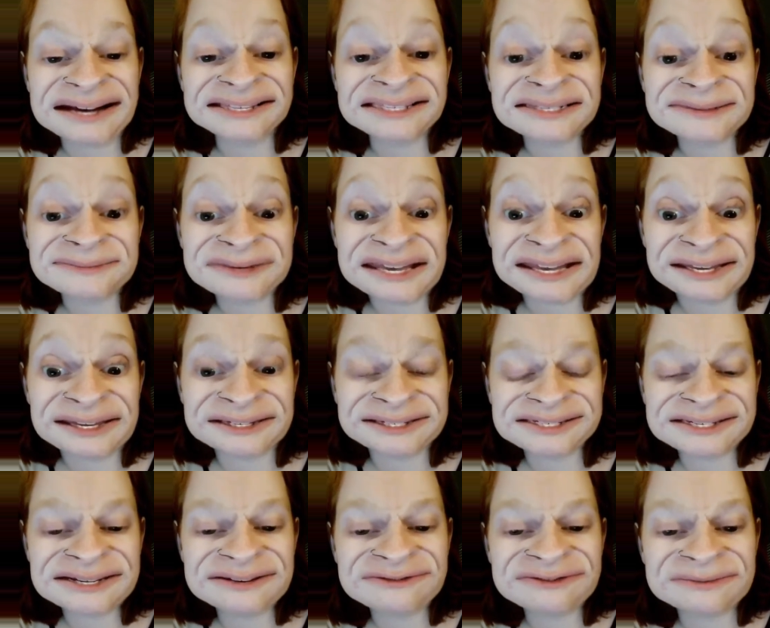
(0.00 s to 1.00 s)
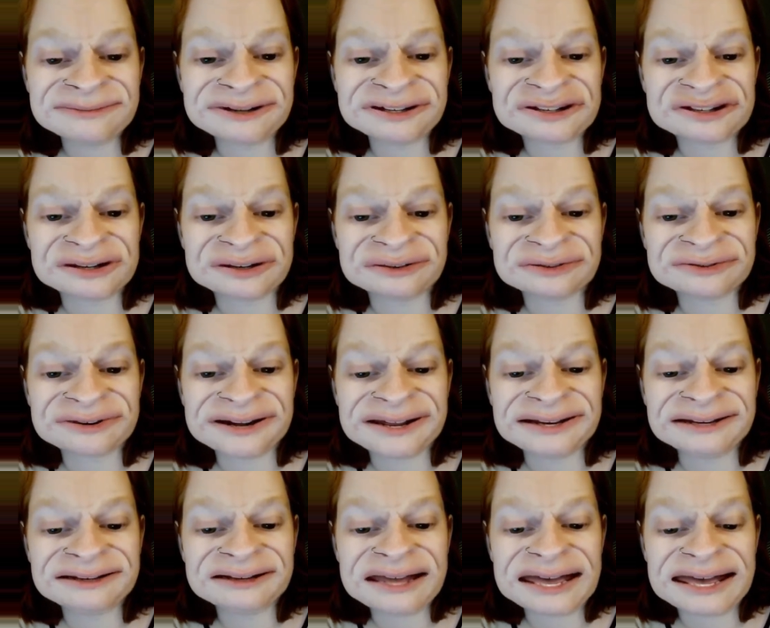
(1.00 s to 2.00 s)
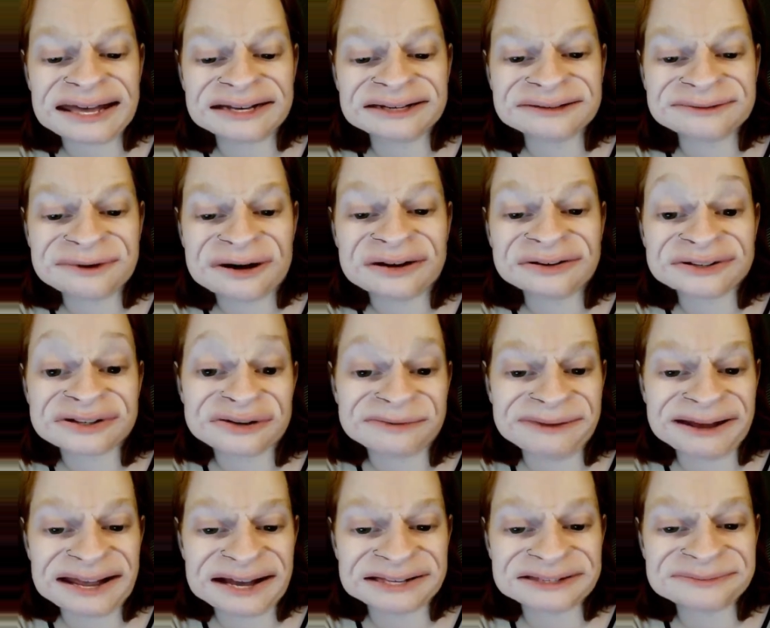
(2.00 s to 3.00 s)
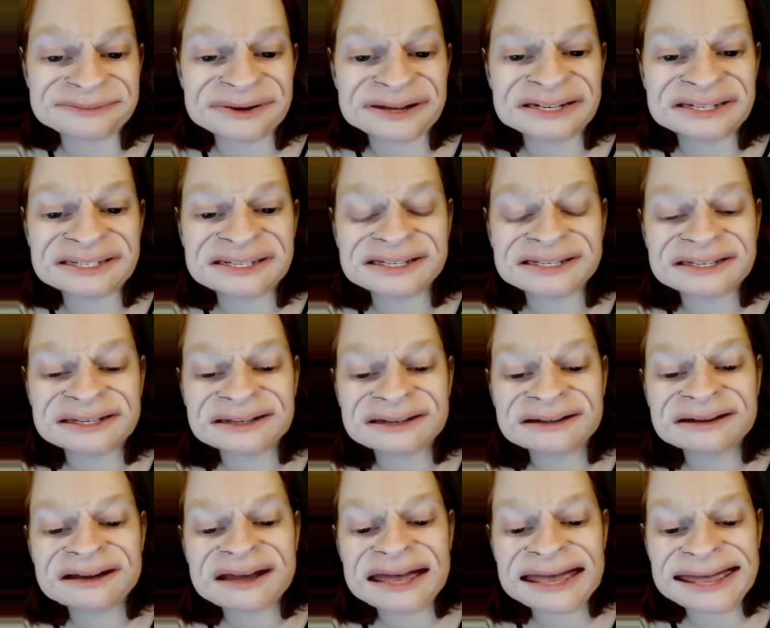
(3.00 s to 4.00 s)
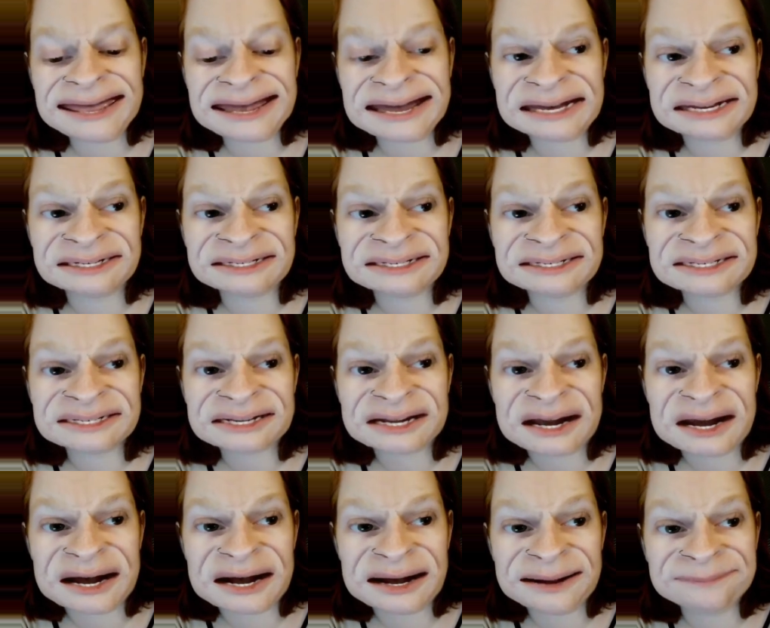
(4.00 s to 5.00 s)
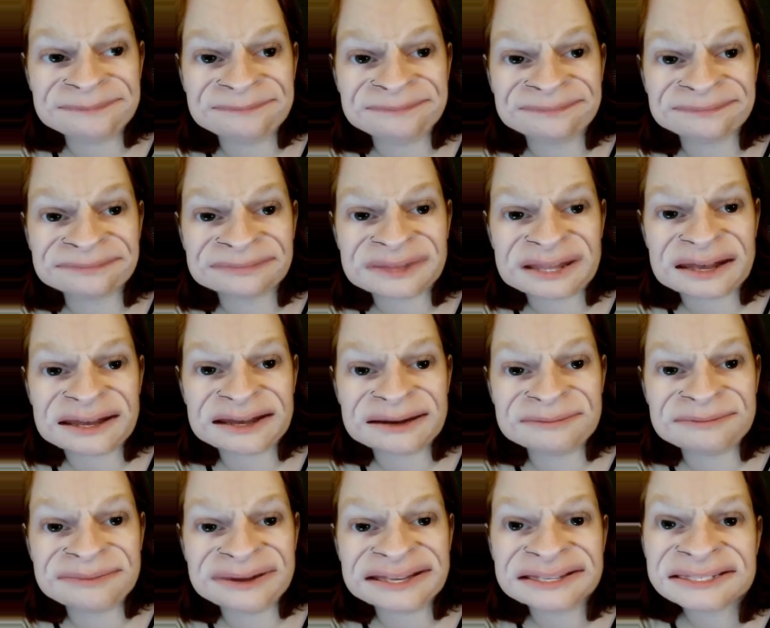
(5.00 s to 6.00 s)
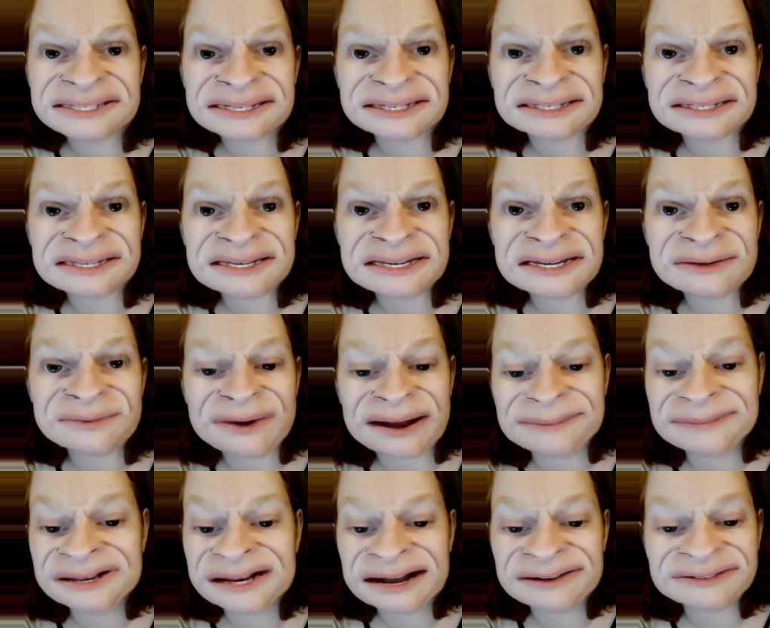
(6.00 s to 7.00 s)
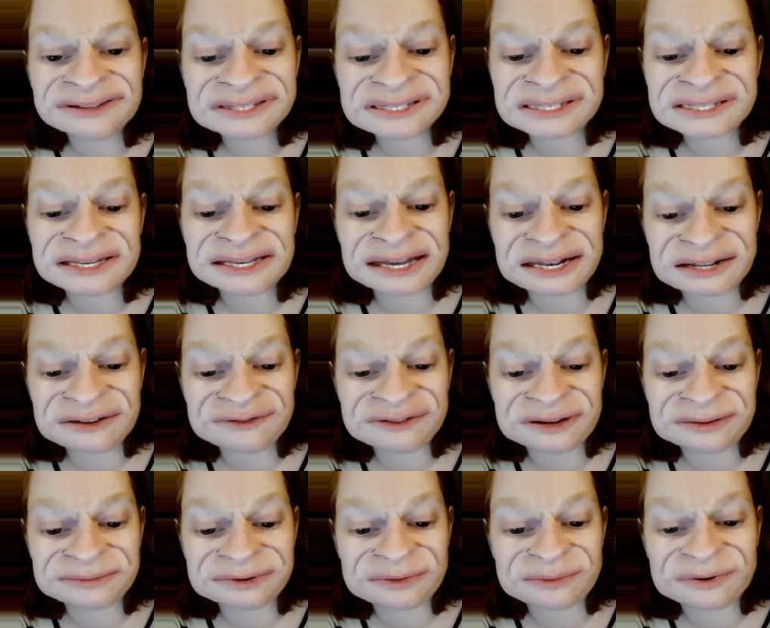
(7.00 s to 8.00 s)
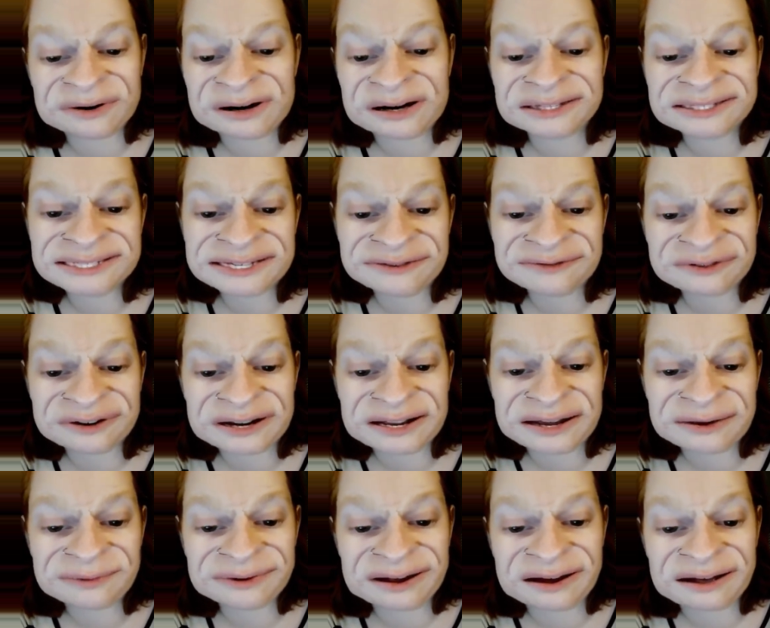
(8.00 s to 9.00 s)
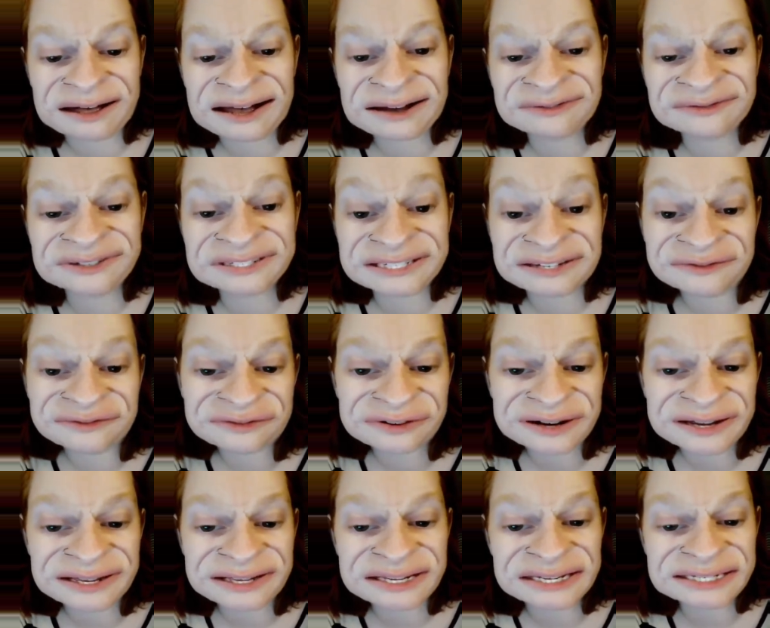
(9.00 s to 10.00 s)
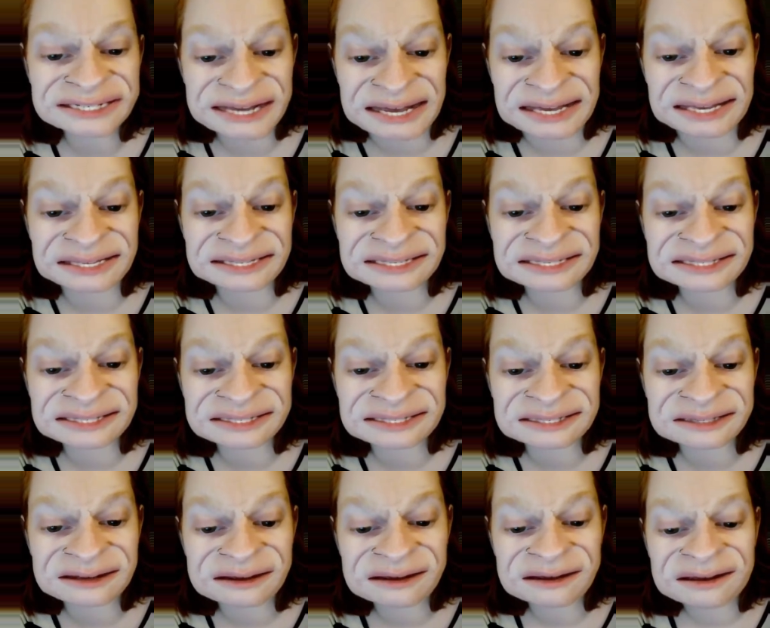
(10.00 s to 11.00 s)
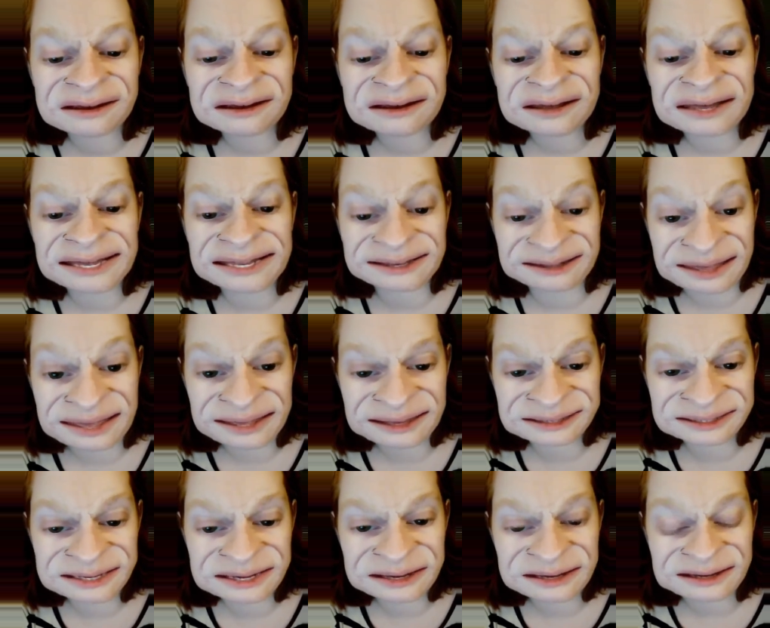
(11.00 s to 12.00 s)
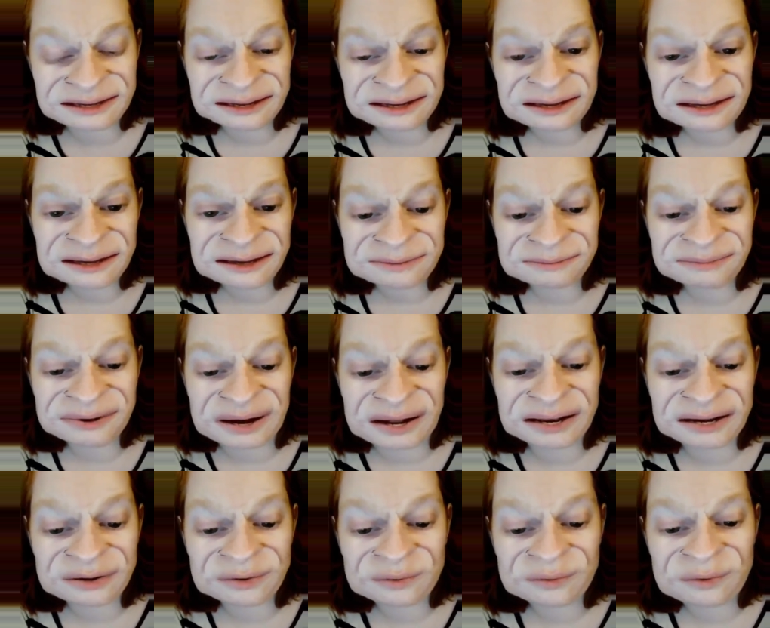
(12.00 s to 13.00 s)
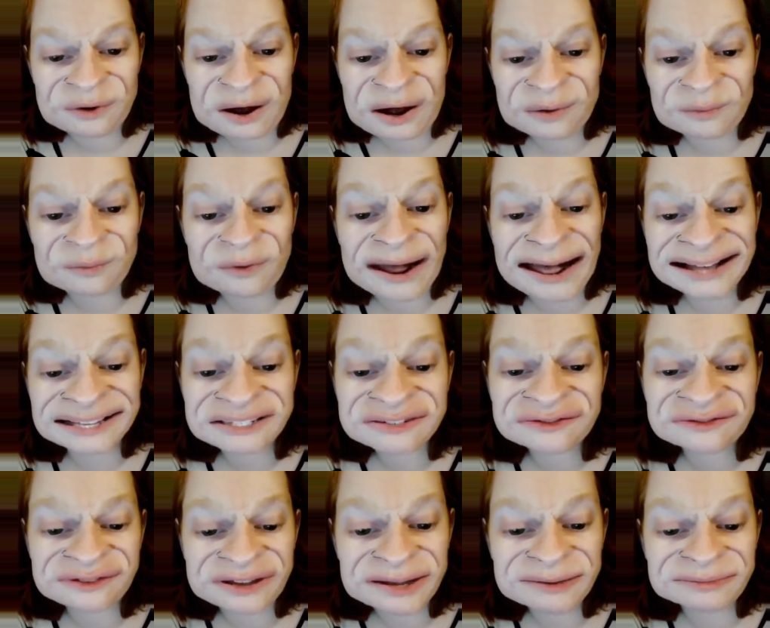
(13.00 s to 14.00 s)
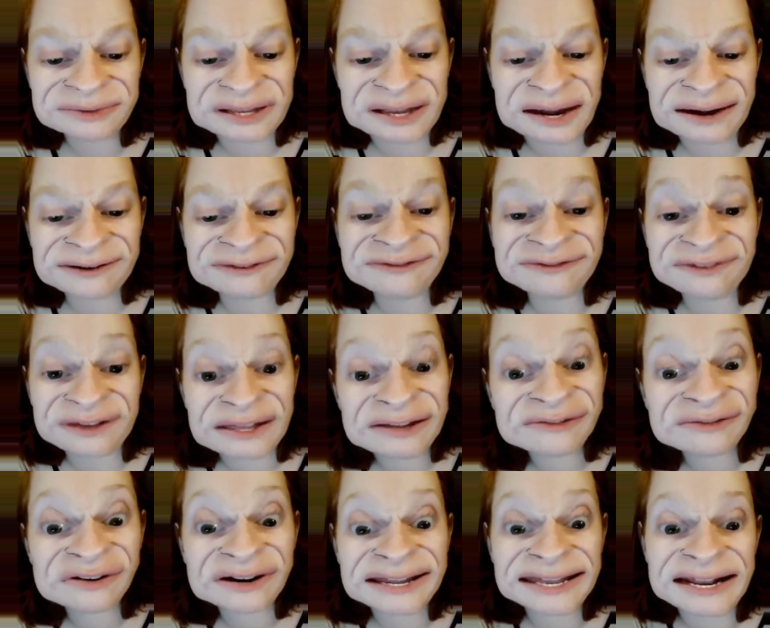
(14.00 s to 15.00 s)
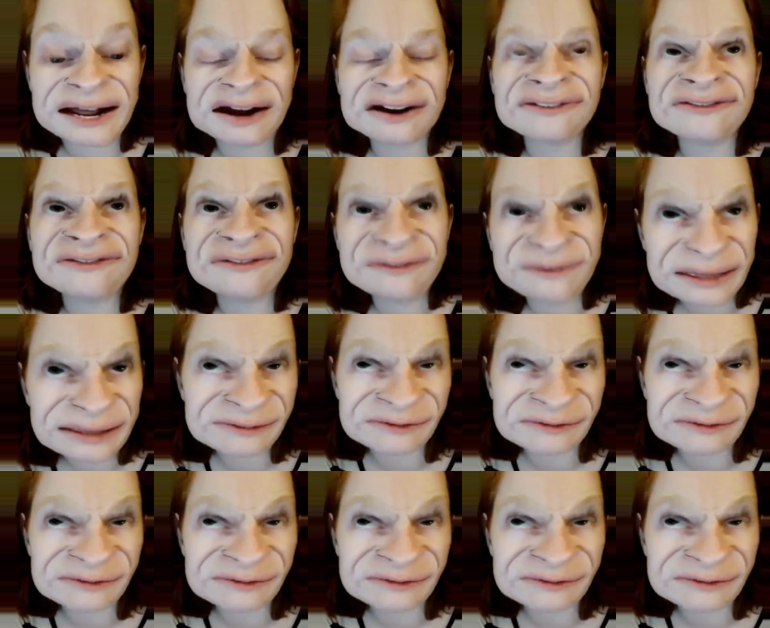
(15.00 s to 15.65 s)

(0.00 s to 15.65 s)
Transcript: buy some candy for my children and also my husband. And basically, I mean, obviously, like any family, we're all different and we all have different tastes in candy. But as a family, our favorite